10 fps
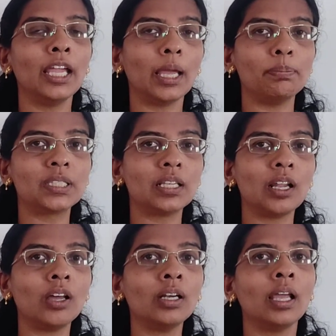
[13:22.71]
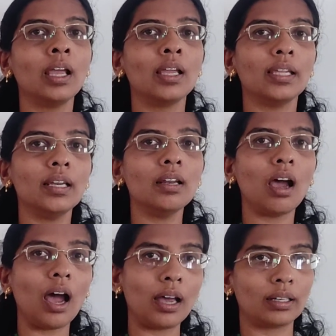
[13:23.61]
epsilon
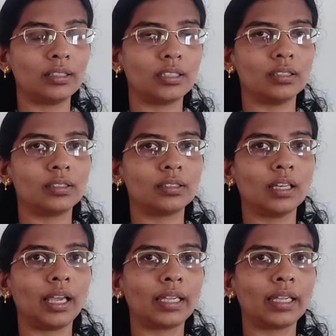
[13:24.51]
in RHS.